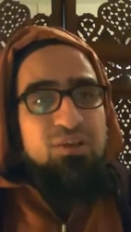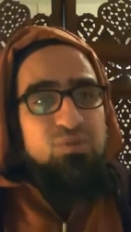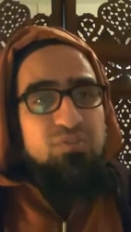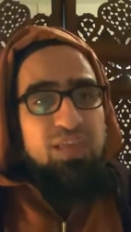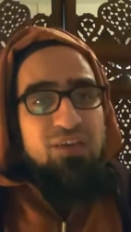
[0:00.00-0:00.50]

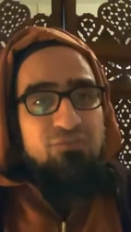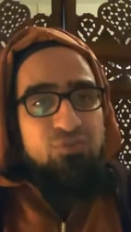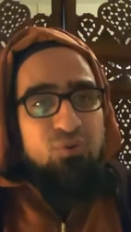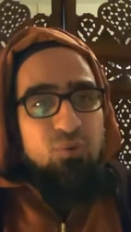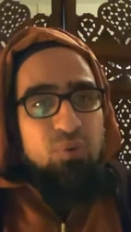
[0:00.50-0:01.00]
So
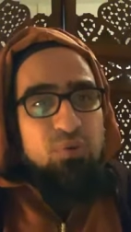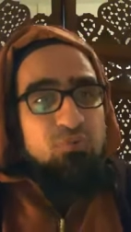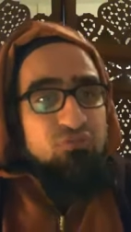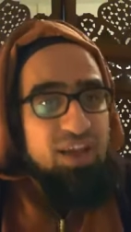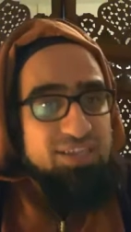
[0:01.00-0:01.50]
therefore, when
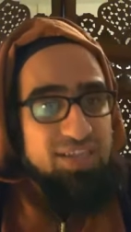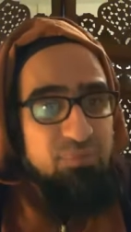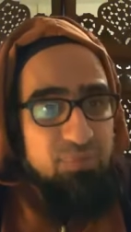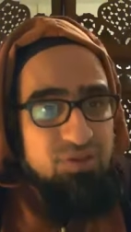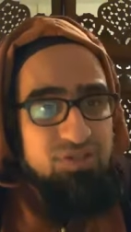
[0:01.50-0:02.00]
we find
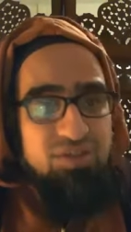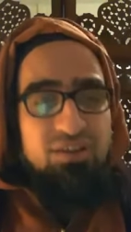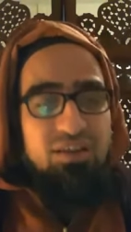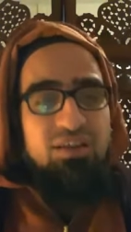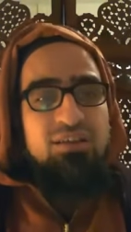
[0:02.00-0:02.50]
out,
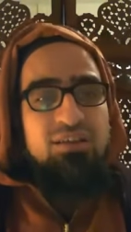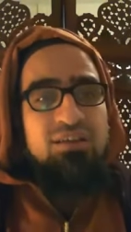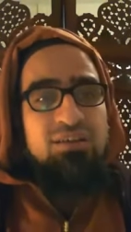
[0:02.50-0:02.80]
mashallah,